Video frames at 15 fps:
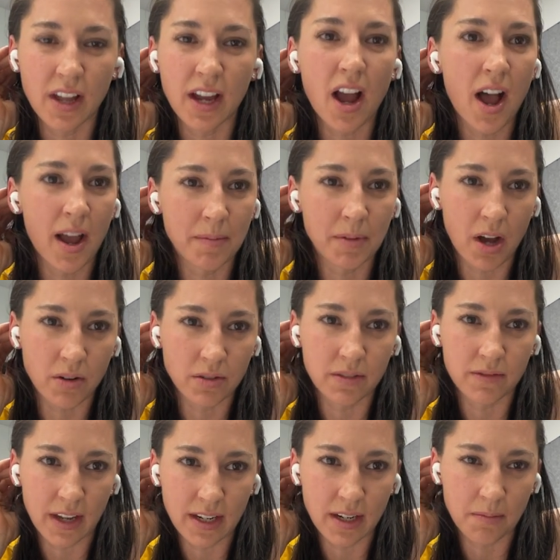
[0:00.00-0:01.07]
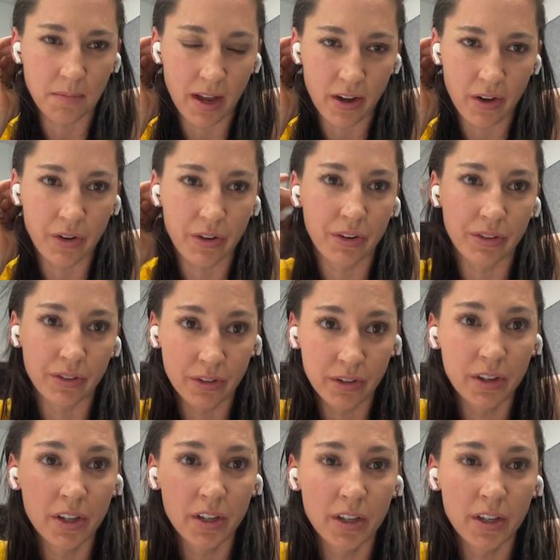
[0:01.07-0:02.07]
Like I'm cultivating my own